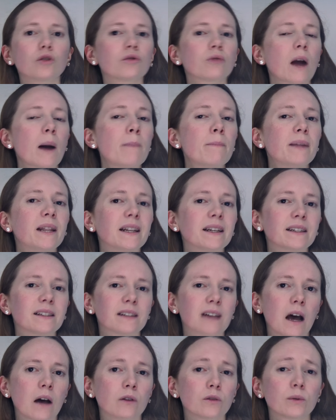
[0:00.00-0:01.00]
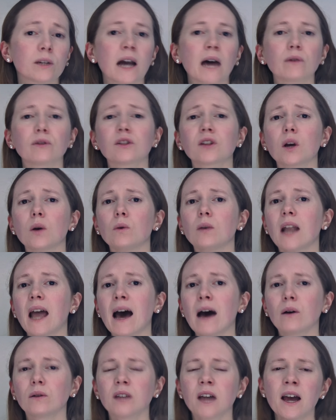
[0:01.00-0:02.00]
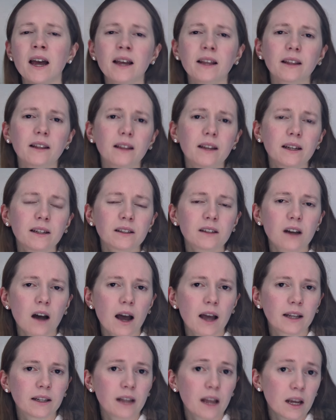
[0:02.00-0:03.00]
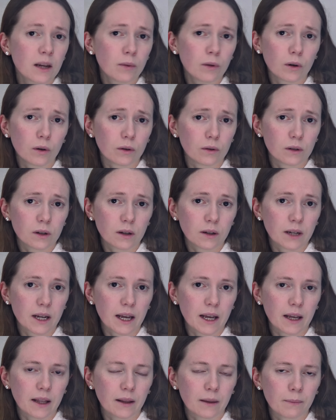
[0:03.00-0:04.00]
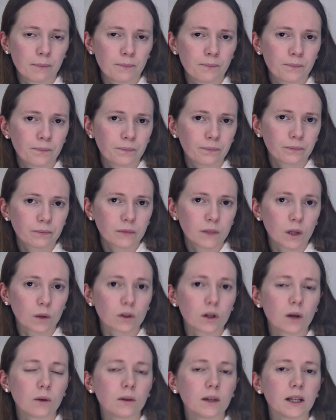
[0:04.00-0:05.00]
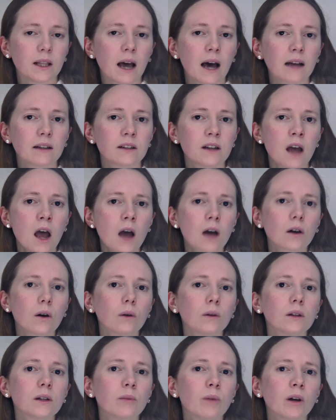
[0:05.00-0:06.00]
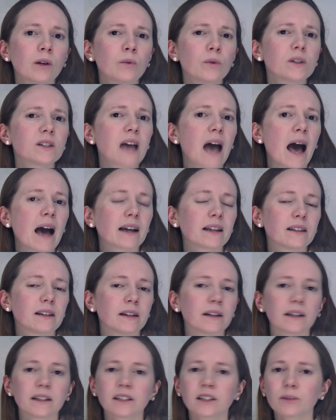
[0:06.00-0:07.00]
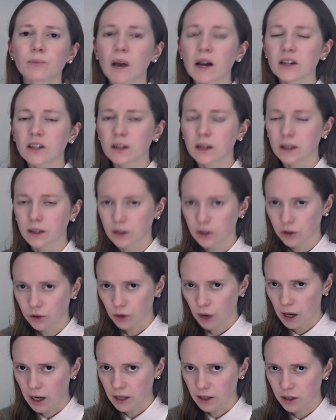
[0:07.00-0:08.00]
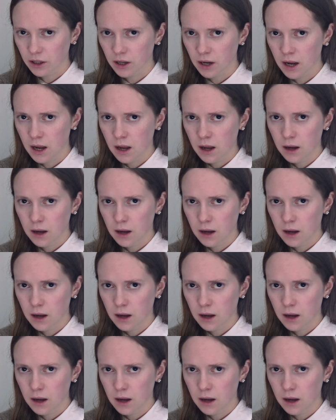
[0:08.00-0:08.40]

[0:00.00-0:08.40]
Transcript: trampling sounds were now so loud that the entire neighbourhood could hear them. Not only that, Gottliebin was acting especially strange.